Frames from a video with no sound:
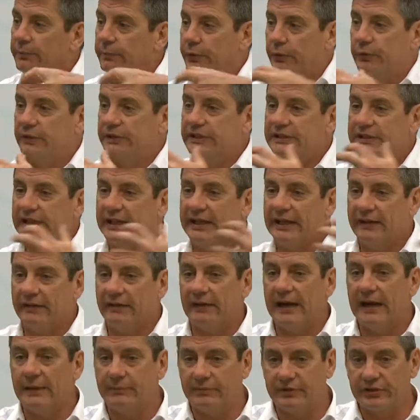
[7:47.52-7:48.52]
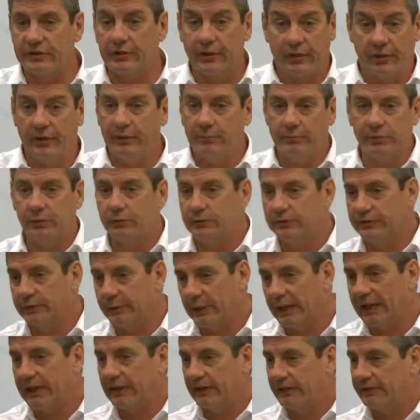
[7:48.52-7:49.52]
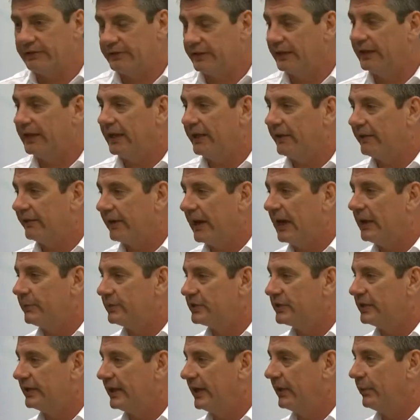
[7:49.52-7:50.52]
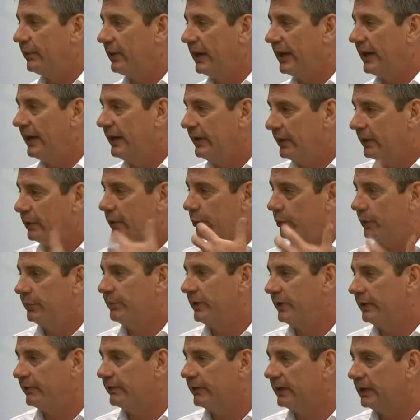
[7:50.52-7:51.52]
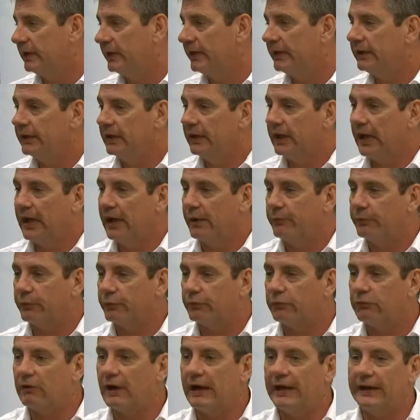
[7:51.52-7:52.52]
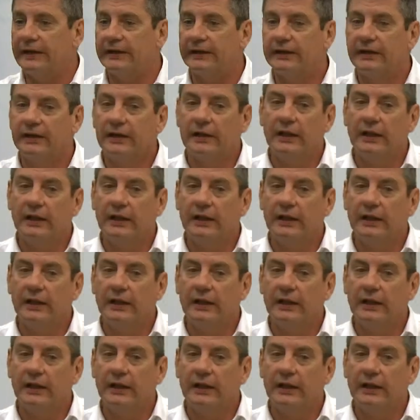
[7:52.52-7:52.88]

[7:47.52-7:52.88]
Pulling together apps that pull together apps in that way would be a really great